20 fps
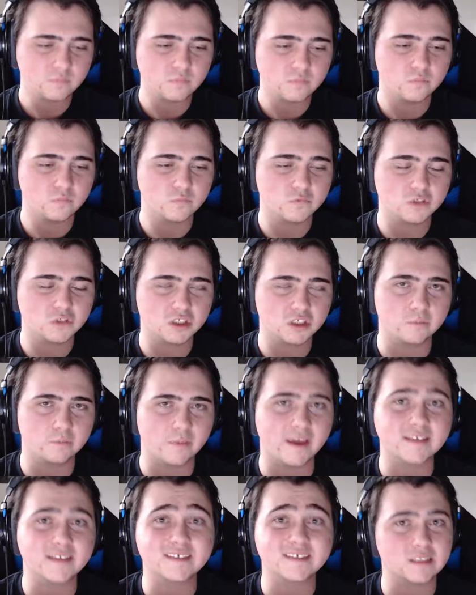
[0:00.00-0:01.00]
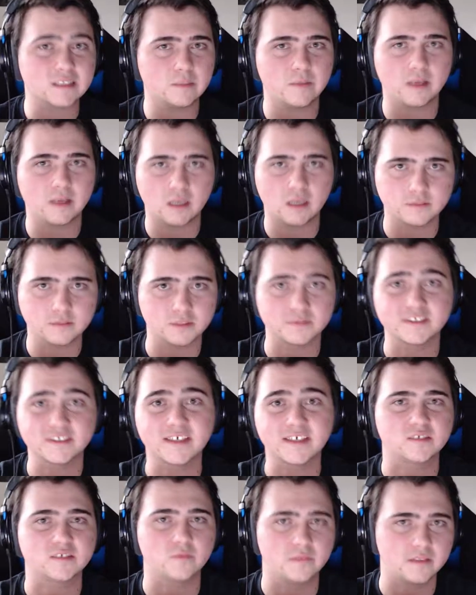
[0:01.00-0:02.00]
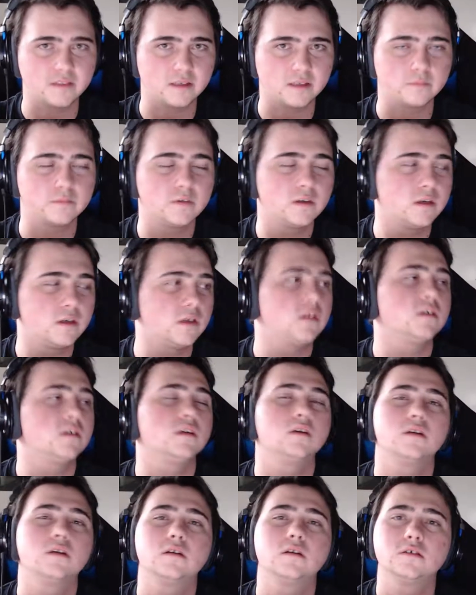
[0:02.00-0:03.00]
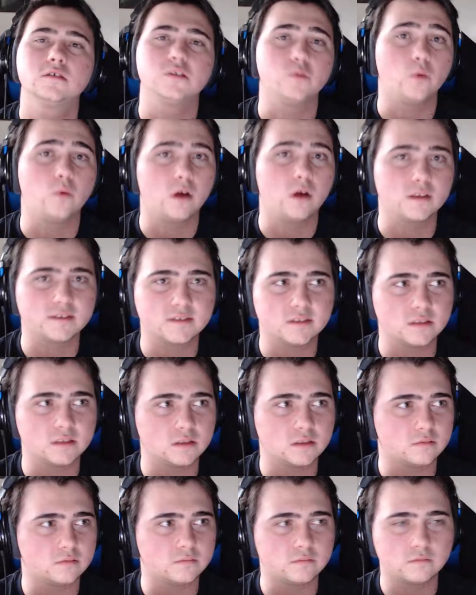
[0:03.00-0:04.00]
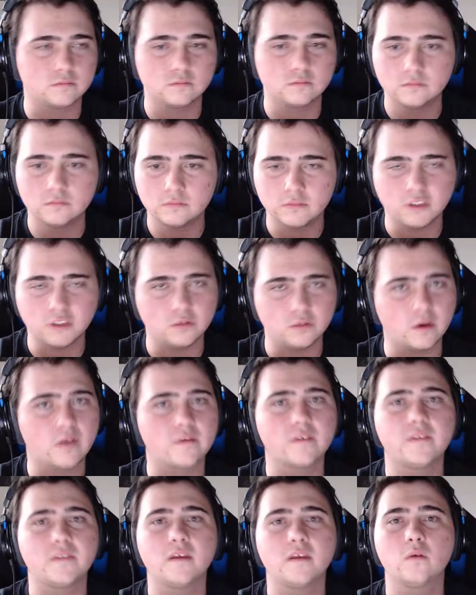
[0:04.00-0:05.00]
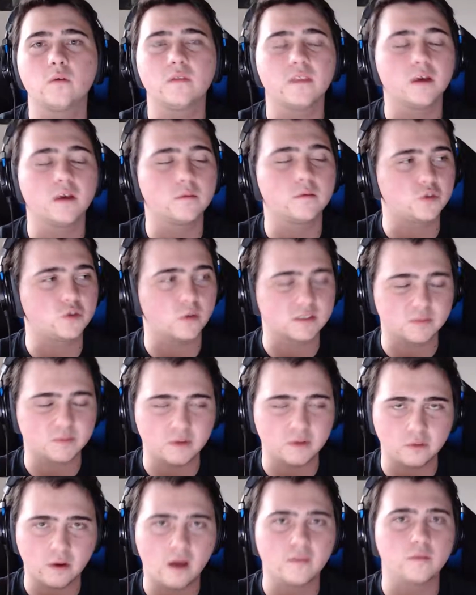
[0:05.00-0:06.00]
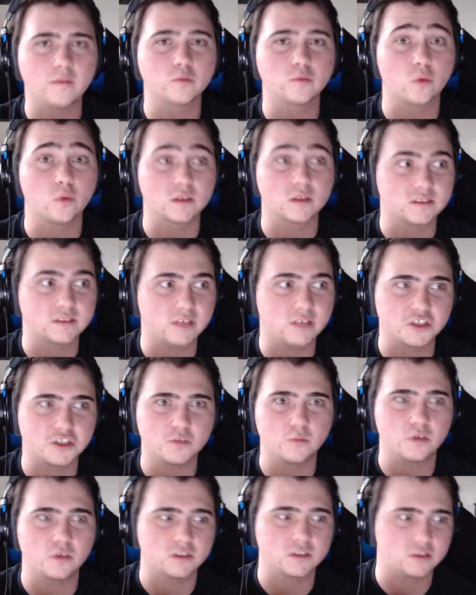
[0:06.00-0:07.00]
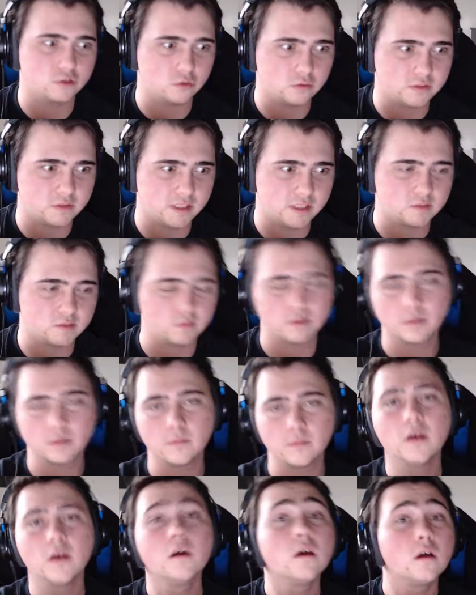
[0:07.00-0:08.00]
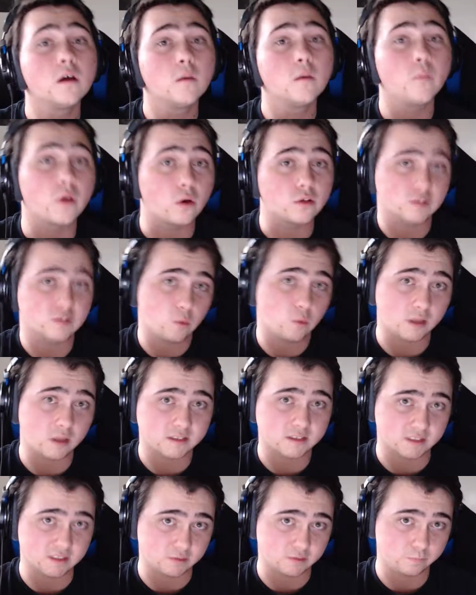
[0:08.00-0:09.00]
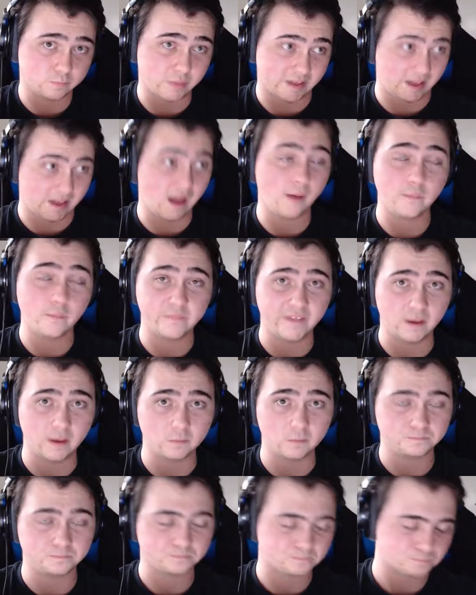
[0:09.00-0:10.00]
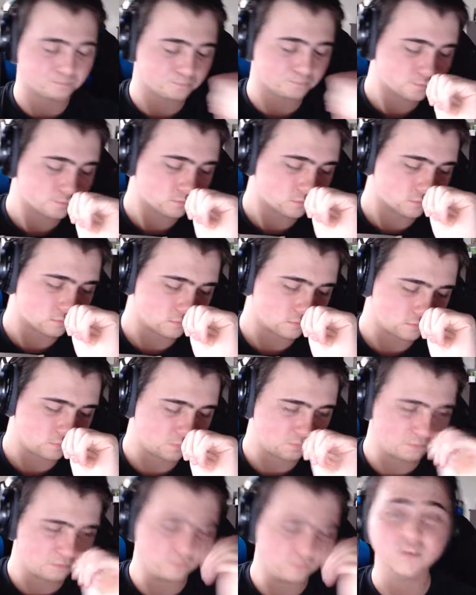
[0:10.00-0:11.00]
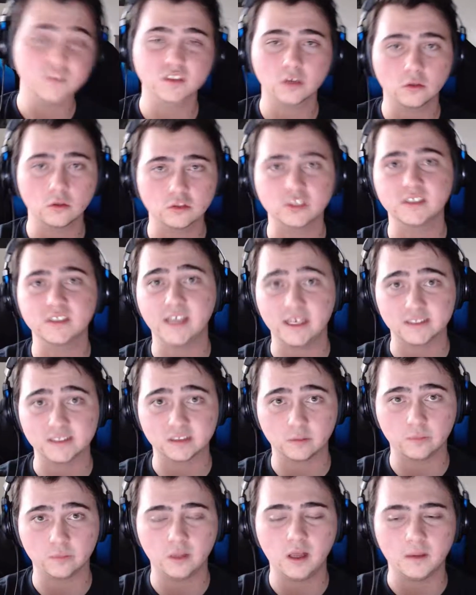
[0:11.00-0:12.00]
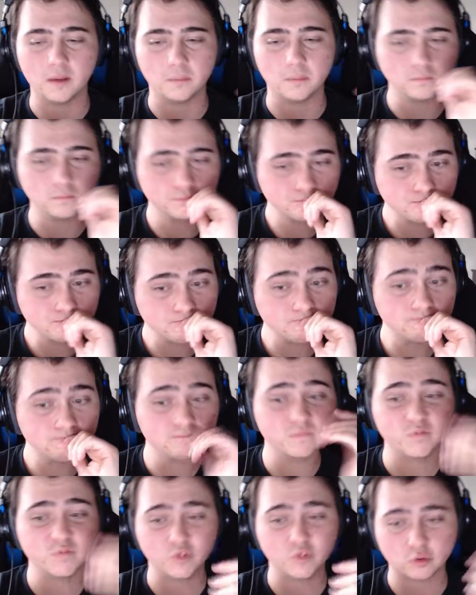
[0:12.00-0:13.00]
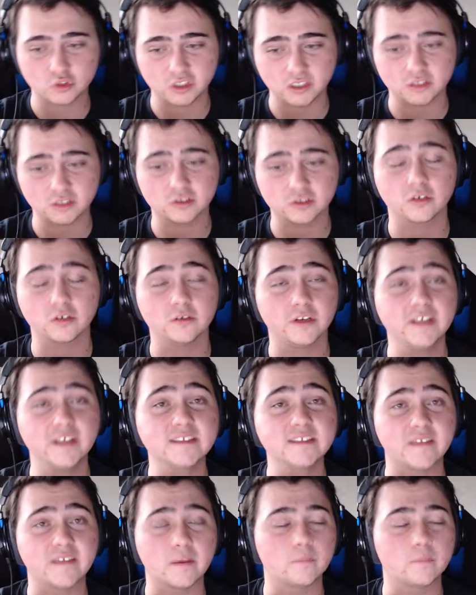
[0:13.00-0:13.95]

she basically becomes obsessed with them. She wants to do everything with them. She wants to be around them. She wants to touch them, wants to do things with them, but also wants to become them. So she takes their blood so she can turn into them.